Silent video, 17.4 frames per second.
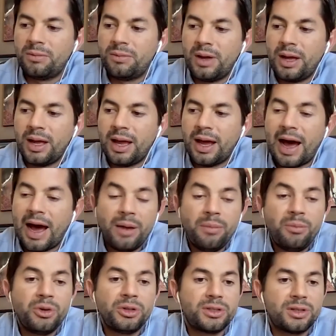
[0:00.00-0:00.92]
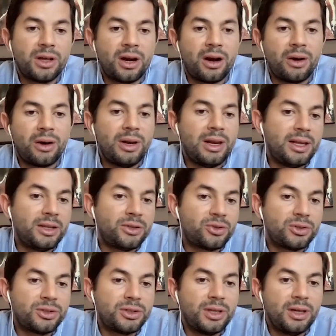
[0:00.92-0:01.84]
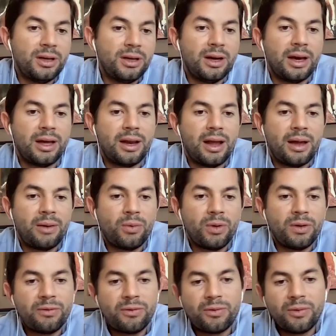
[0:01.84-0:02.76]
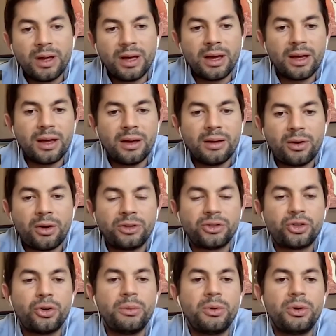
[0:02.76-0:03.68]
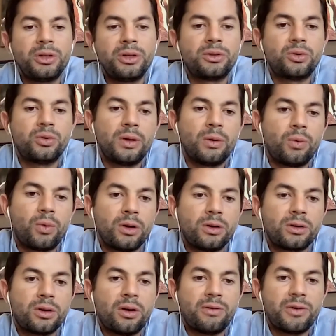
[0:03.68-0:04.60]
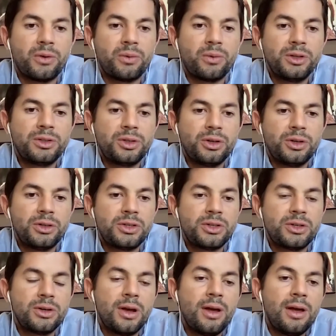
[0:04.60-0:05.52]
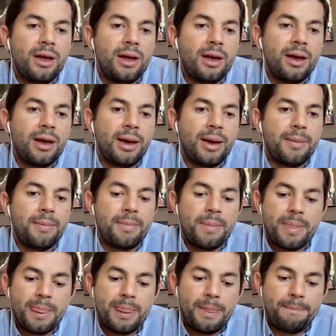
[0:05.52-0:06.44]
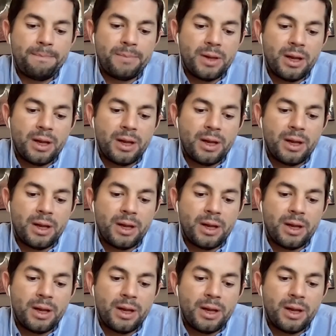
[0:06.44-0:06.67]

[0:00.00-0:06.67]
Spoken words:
hybrids that are really interesting, and we've contributed to the World Coffee Research, the